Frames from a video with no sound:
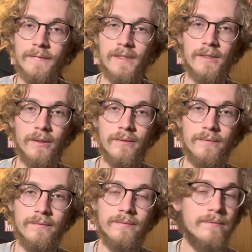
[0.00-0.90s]
So
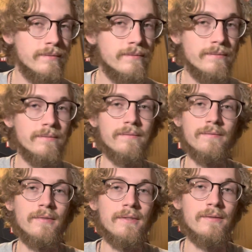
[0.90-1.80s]

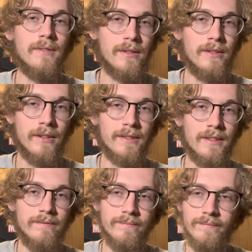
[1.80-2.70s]
I'll see y'all next
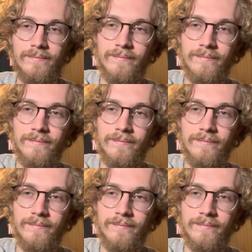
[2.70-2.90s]
time.